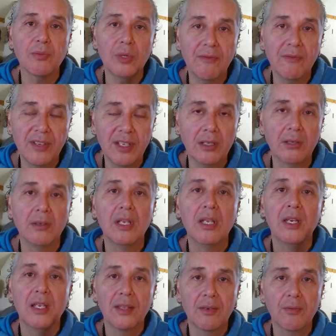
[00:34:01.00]
reveal
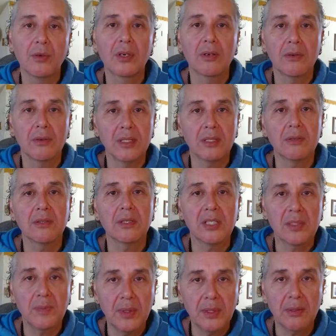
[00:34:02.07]
that we're going to
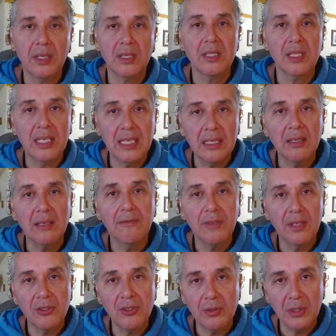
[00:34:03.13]
experience
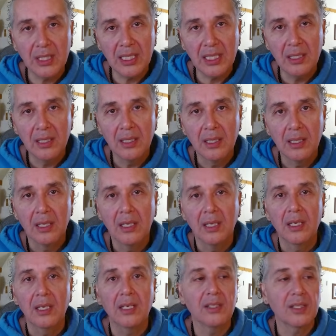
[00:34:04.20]
individually
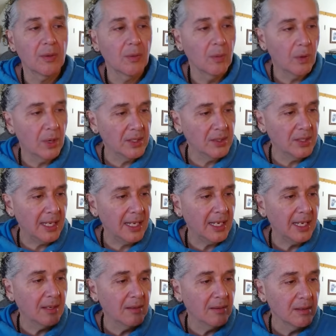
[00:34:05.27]
is that one
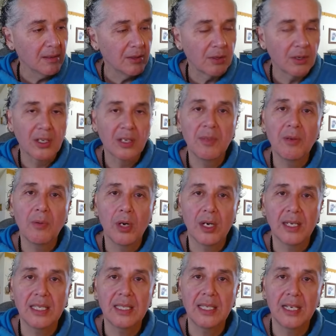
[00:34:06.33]
day you're going to be
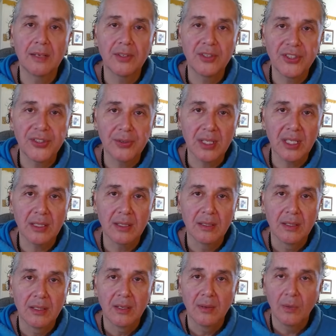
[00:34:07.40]
walking down the street.
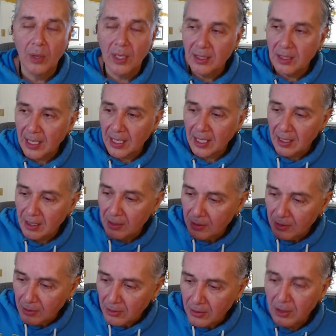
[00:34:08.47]
One day
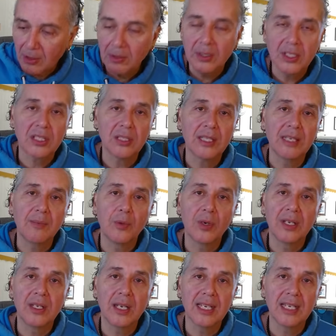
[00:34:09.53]
you're going to go to sleep
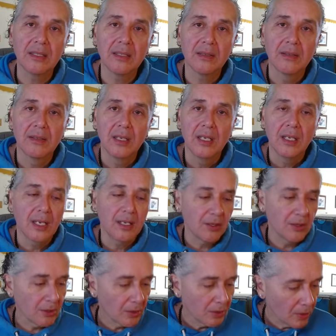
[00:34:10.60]
one night and
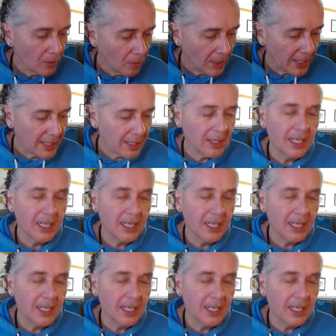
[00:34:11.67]
you're going to wake